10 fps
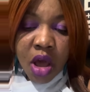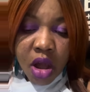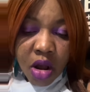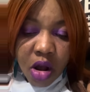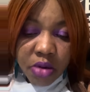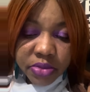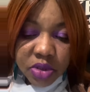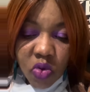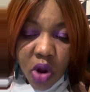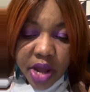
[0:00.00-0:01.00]
Combs
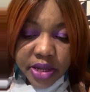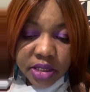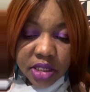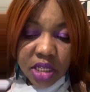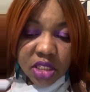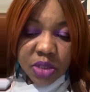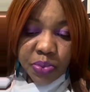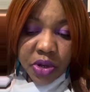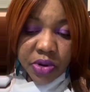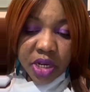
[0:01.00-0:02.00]
Wines and
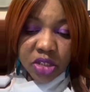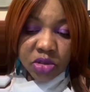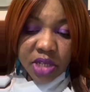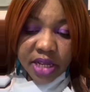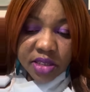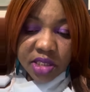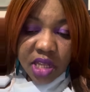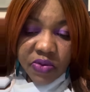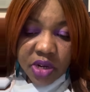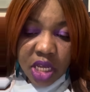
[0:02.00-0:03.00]
Spirit in 2007